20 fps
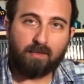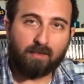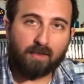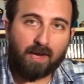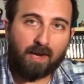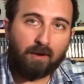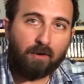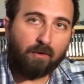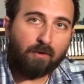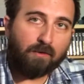
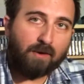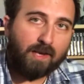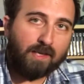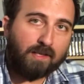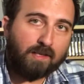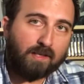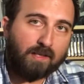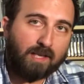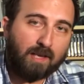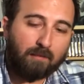Dino
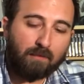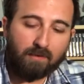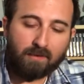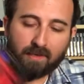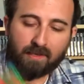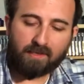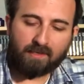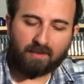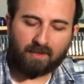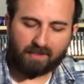Crisis demo
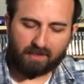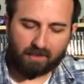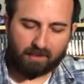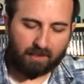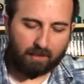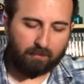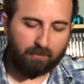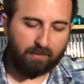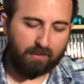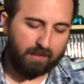disc, lots of
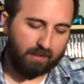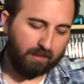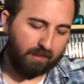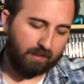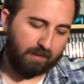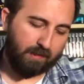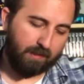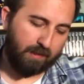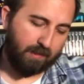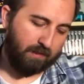demo
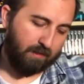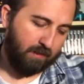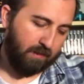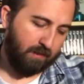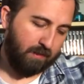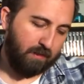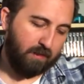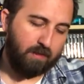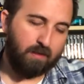discs in here.